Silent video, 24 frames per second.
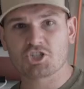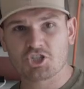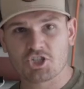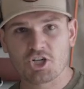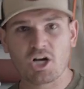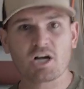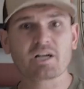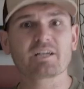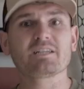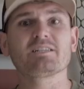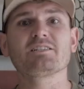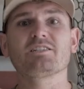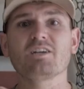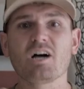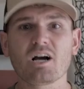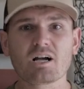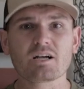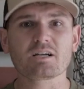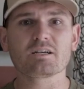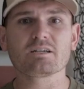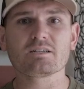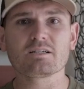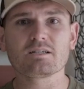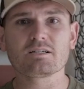a chuck and
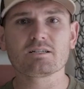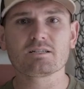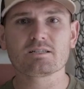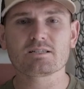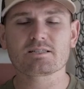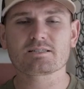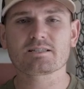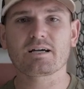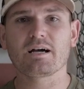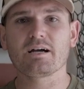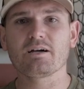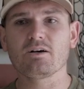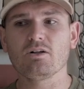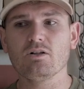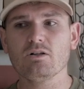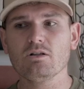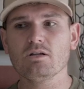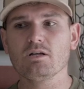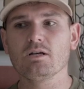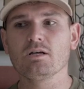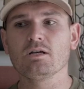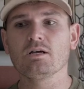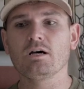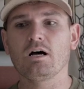duck
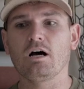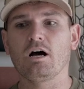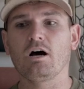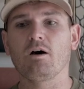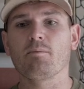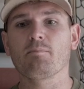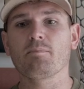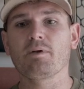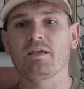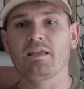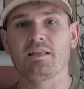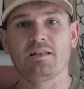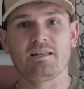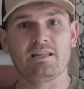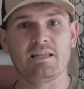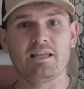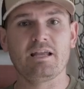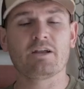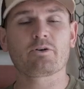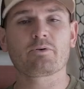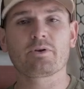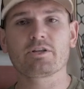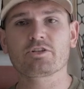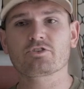style
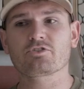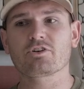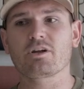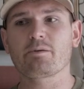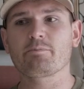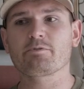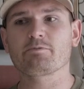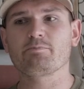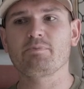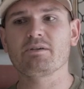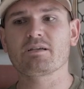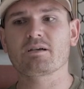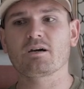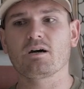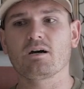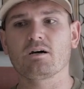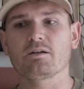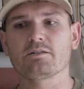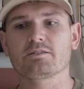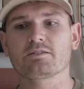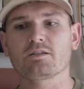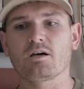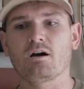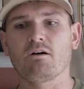in the Erie Tribs
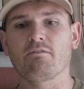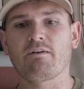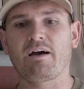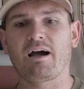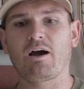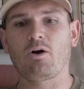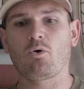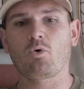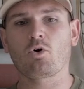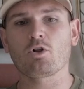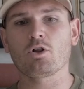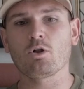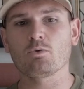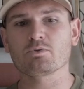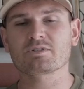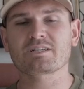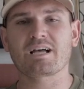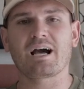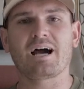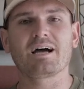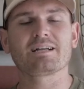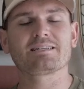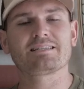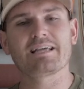because of how
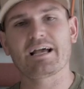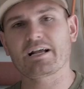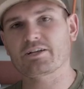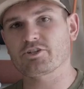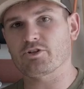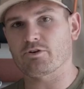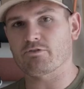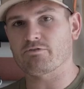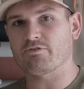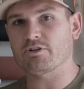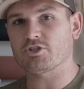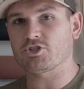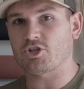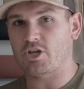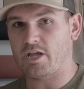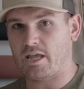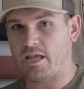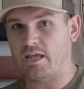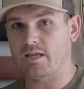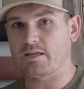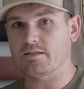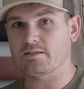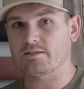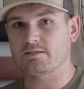close contact your
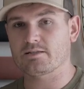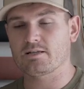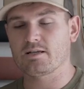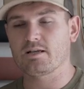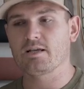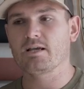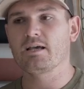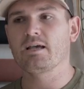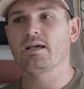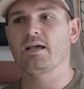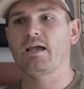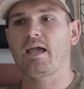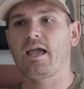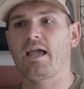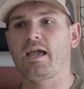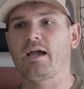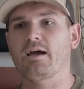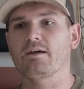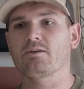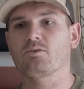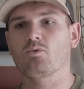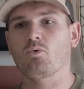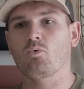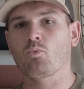fishing is.
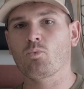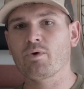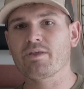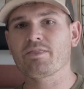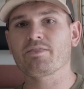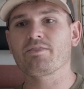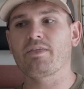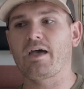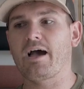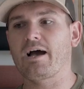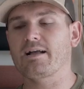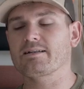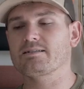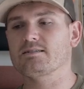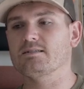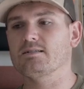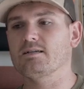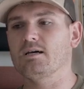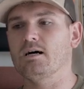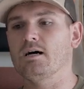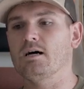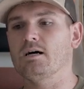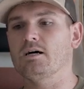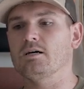And with
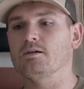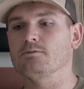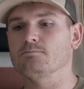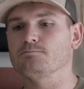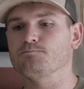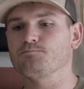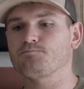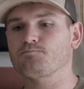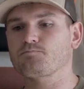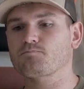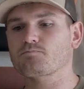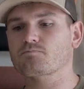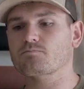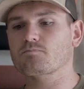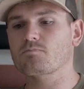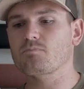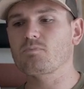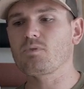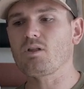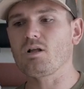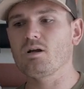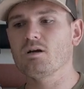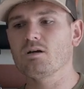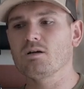that,
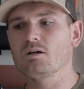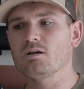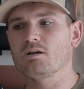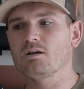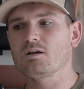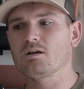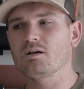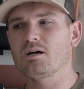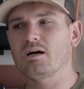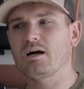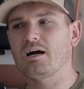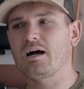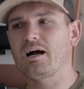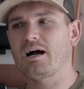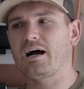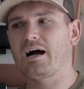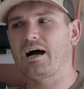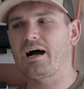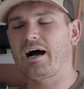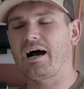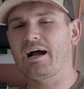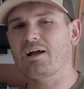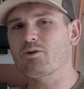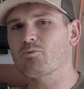
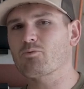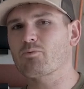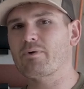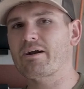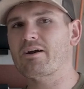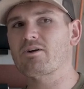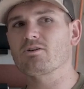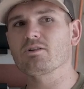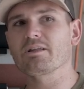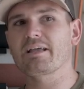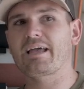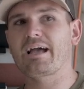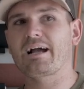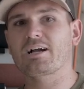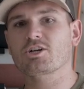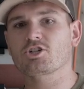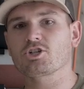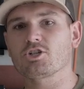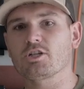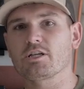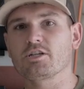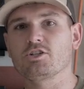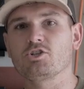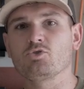I rarely
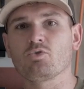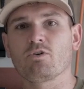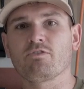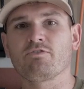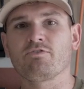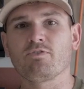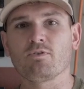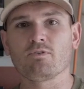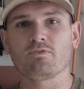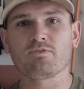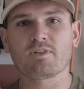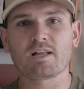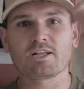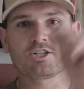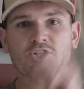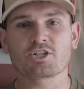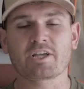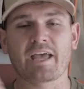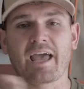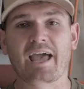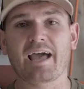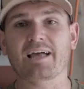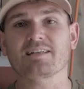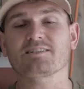actually do a
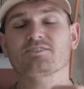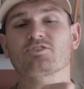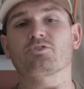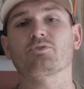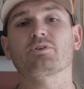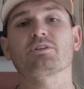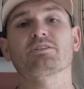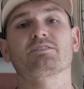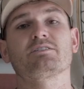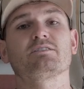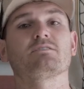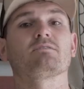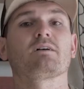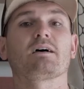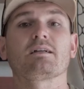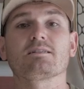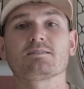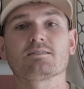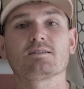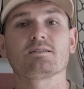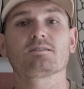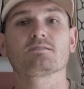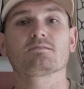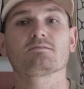full-fledged cast during
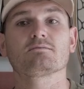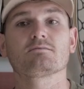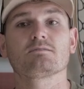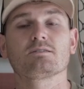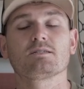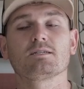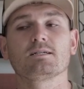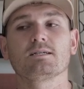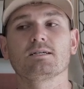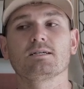steelhead season.